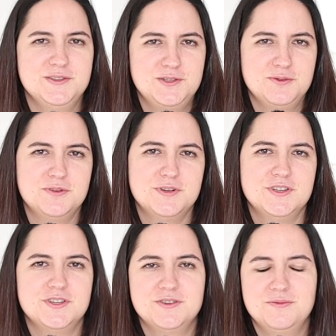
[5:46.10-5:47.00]

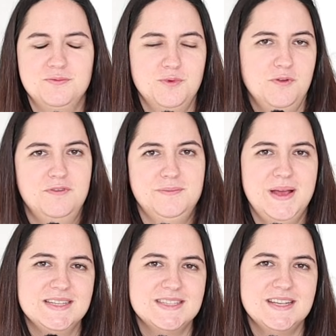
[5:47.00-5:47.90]
storage woven
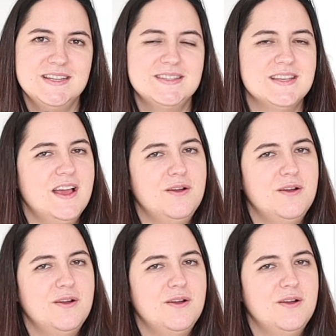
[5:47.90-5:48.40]
baskets,